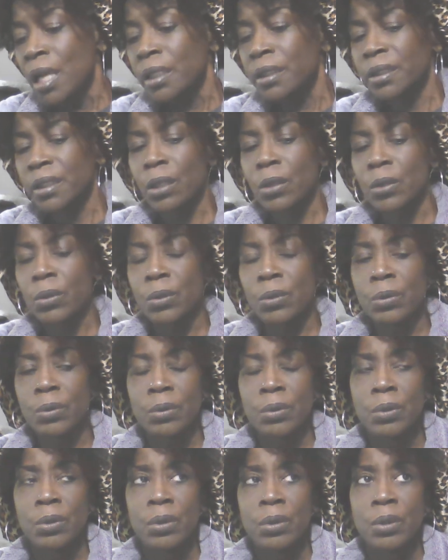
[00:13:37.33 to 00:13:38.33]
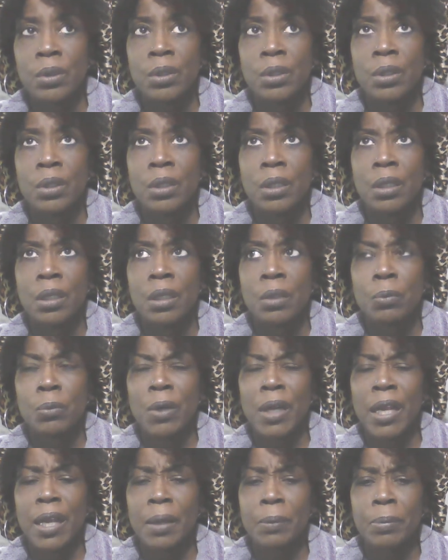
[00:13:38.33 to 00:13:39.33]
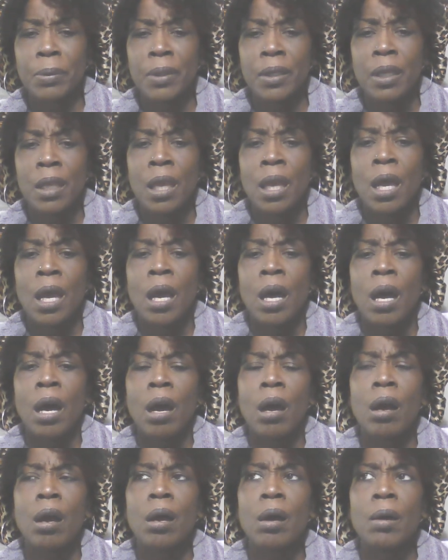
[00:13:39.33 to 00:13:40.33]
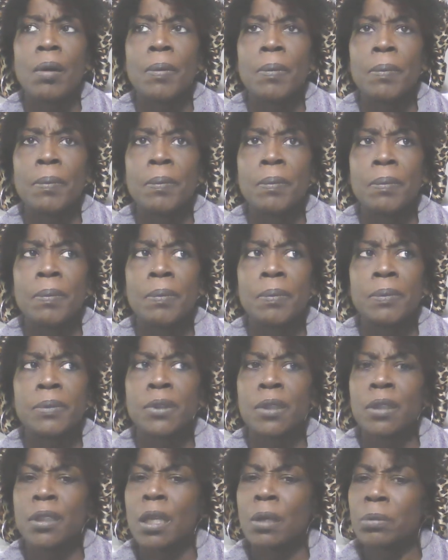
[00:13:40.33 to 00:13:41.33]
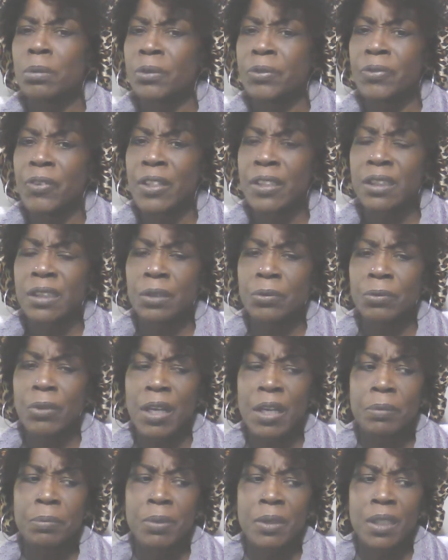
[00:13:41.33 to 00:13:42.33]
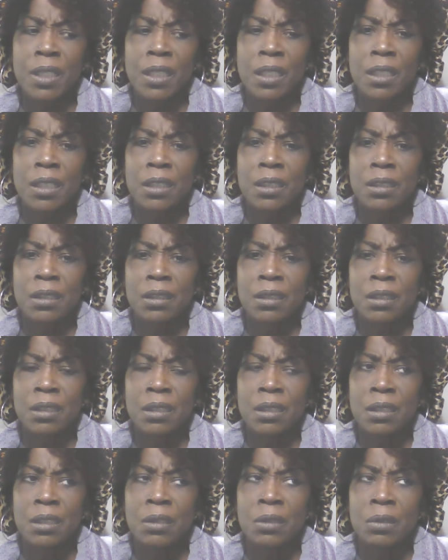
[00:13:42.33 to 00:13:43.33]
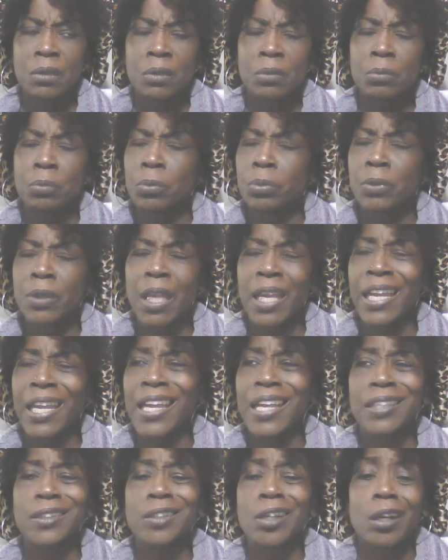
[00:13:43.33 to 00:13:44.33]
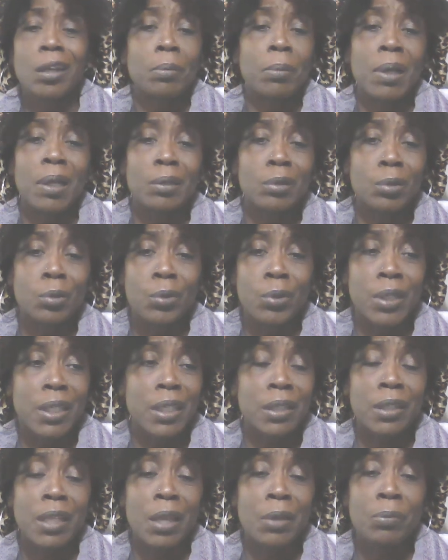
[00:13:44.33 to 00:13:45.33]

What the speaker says: So what happened? So they was fussing, right? Because they can't talk about Louis.